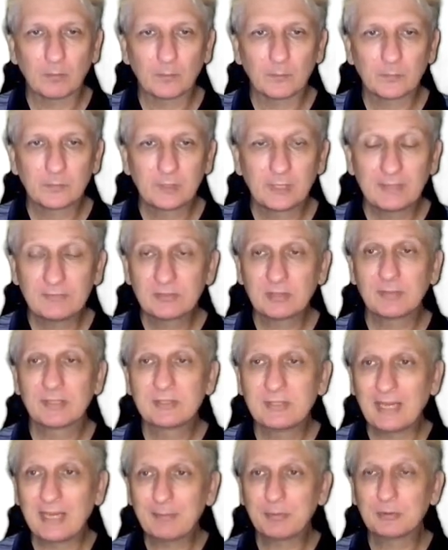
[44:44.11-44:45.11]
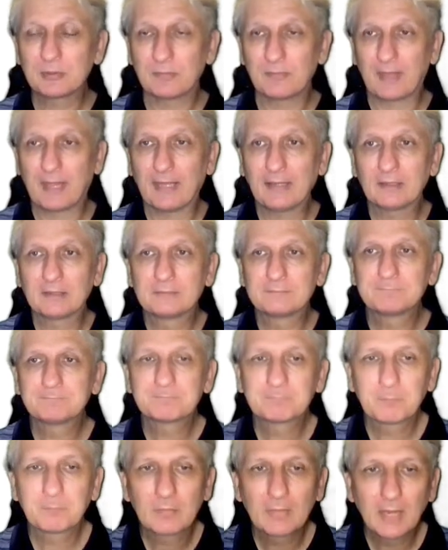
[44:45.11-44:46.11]
Now, to give some examples of
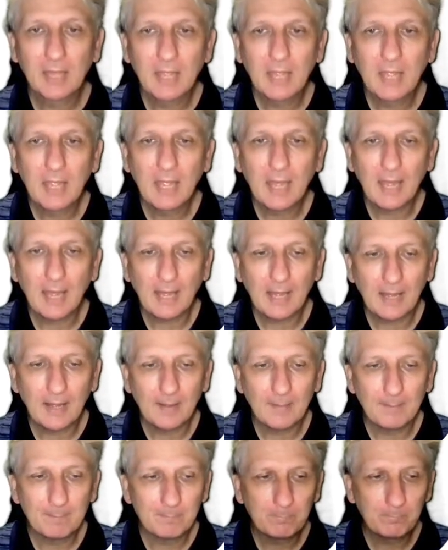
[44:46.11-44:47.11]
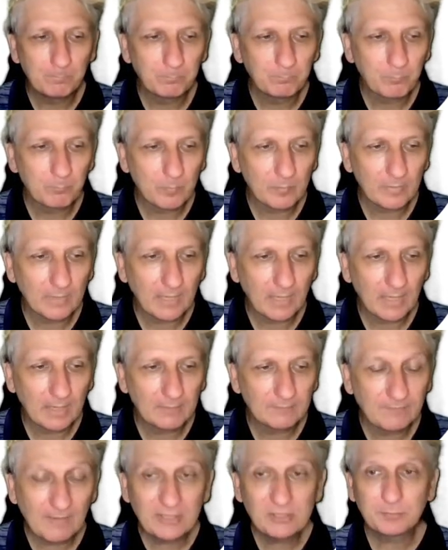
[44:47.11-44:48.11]
that,
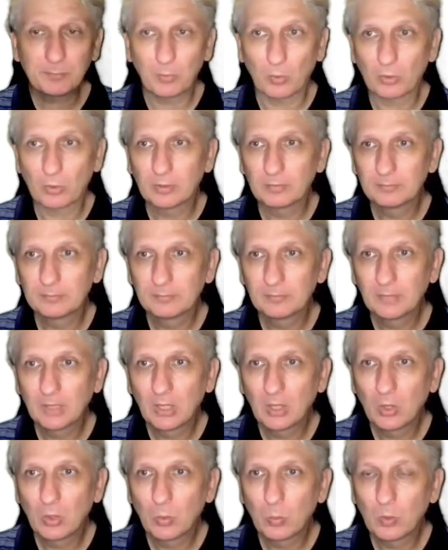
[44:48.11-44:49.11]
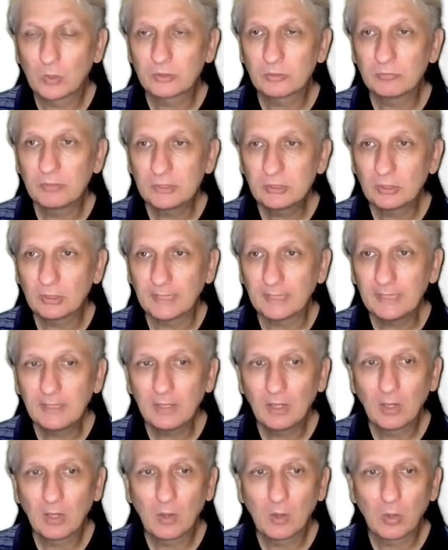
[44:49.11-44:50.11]
um, Facebook was
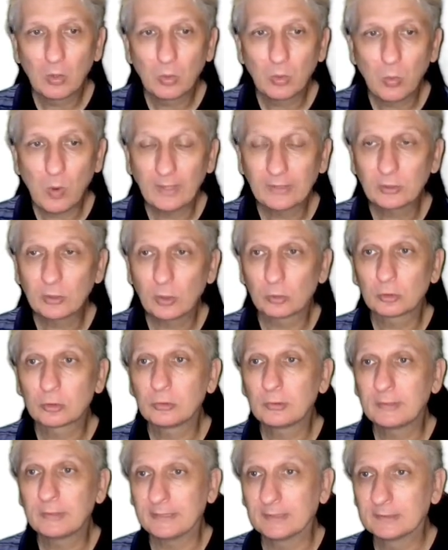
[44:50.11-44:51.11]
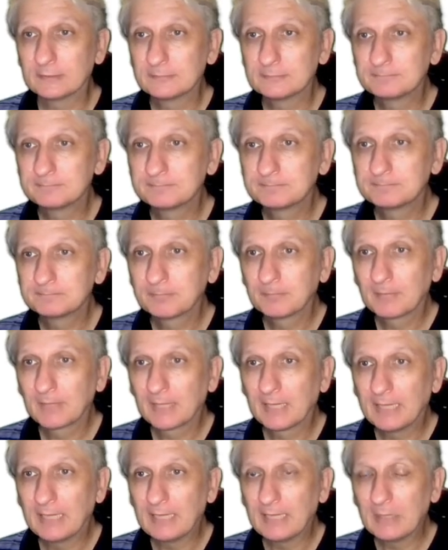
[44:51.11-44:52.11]
originally quite concrete.
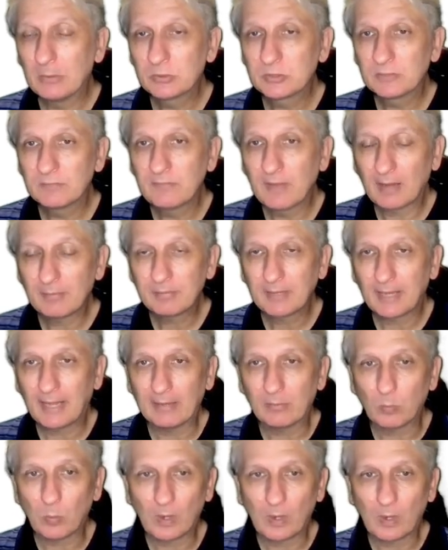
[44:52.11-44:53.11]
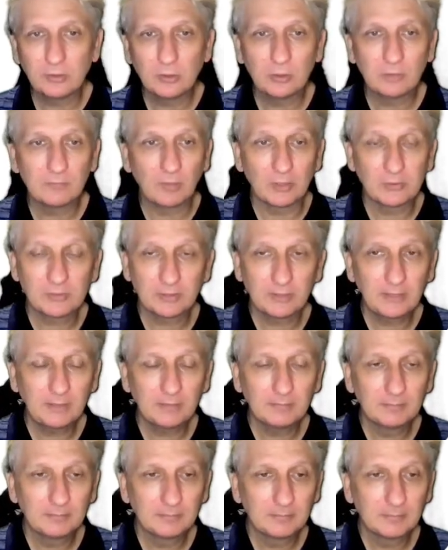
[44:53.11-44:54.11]
It was developed at one
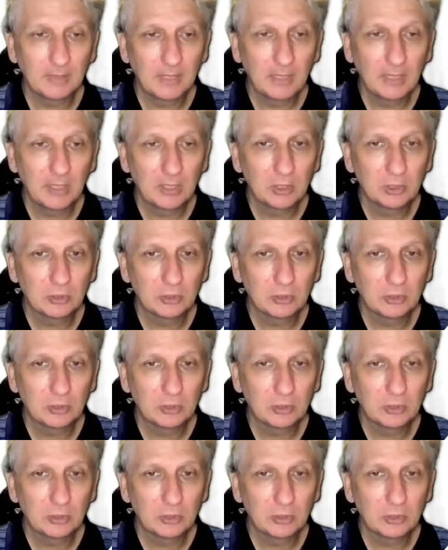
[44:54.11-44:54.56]
university